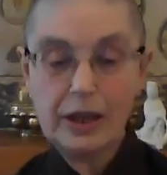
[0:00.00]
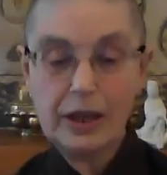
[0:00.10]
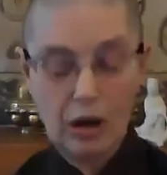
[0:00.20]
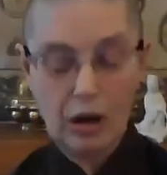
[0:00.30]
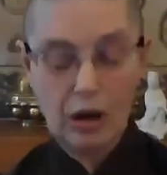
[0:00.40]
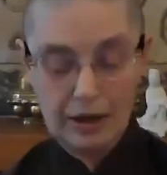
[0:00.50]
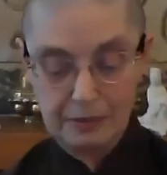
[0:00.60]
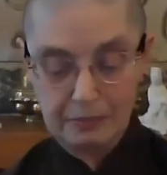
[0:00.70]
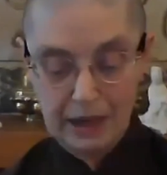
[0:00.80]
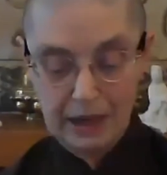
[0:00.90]
arise
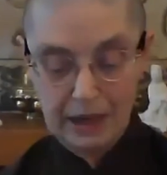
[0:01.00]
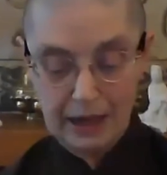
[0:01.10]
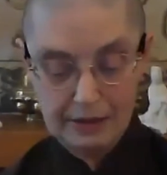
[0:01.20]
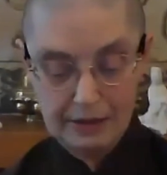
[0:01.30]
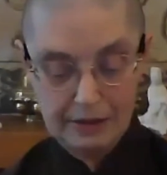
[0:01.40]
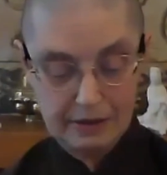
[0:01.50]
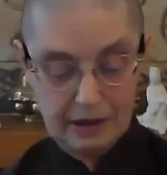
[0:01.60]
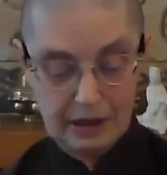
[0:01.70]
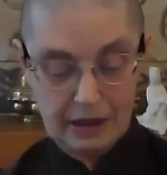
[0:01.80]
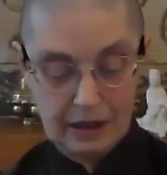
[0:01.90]
and pass,
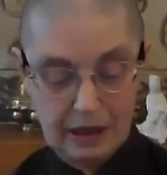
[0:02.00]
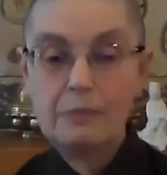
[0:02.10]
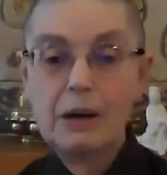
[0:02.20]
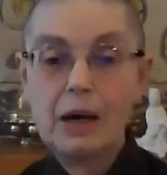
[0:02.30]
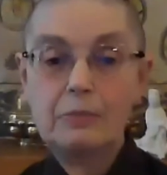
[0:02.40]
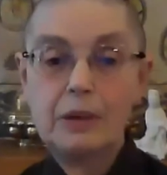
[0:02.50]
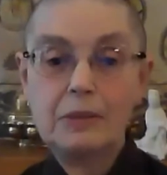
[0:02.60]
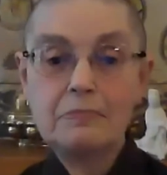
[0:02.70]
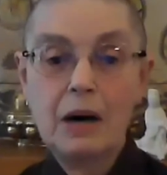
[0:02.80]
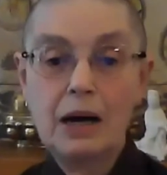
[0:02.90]
by being
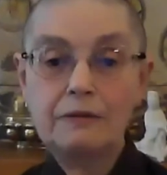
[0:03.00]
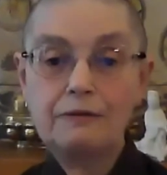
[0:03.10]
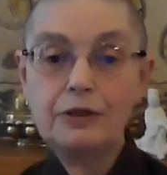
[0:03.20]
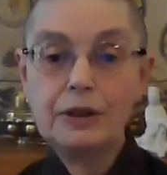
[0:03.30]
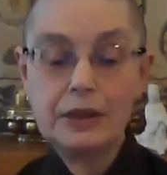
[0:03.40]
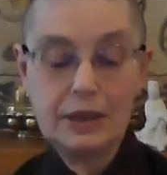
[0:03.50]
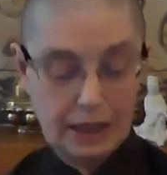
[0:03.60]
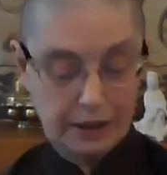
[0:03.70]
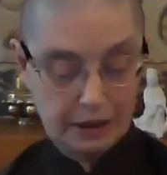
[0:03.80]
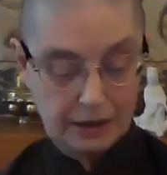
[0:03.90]
mindful in
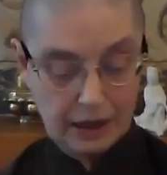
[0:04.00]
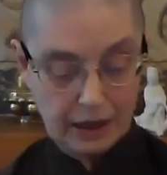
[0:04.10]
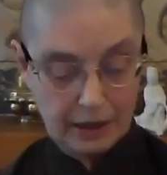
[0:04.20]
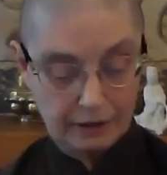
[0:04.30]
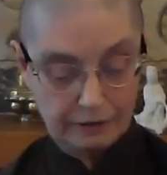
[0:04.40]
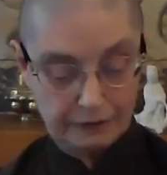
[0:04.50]
daily life